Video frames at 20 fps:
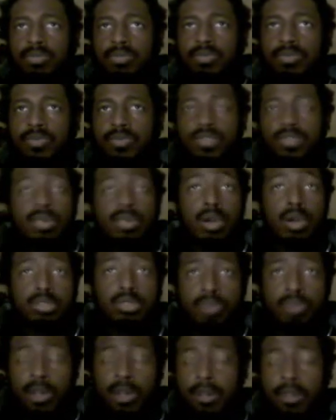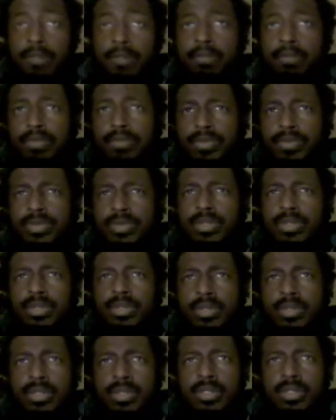For the most part.
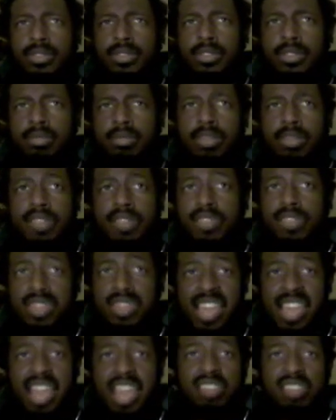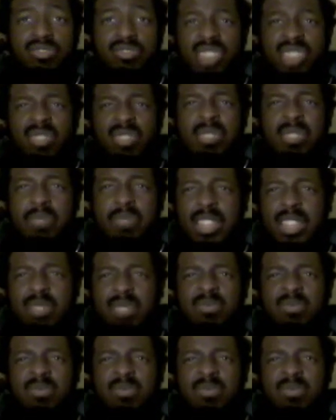But even then, you generally beat them